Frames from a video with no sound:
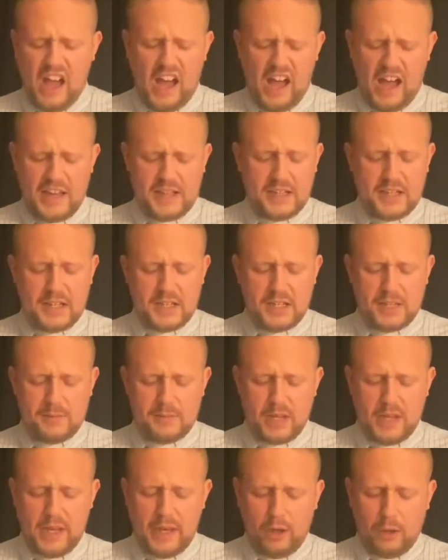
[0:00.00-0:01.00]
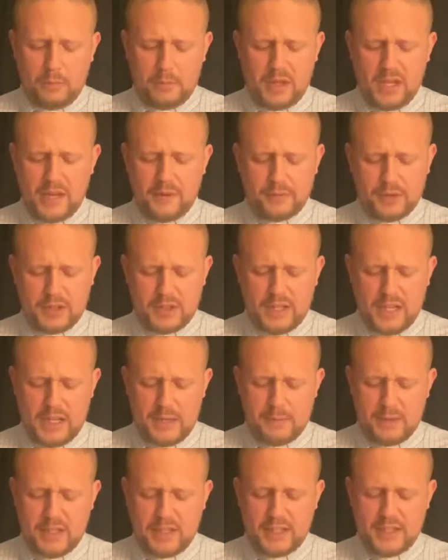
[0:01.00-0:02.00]
I need him to help me every
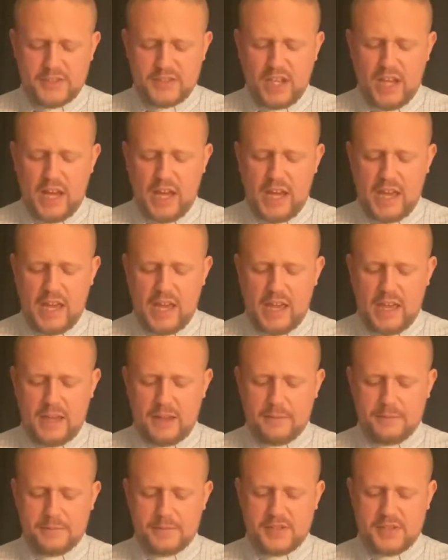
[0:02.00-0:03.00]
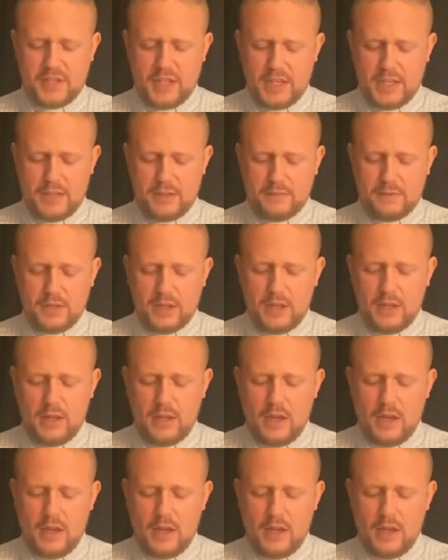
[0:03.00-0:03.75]
day because I am saved.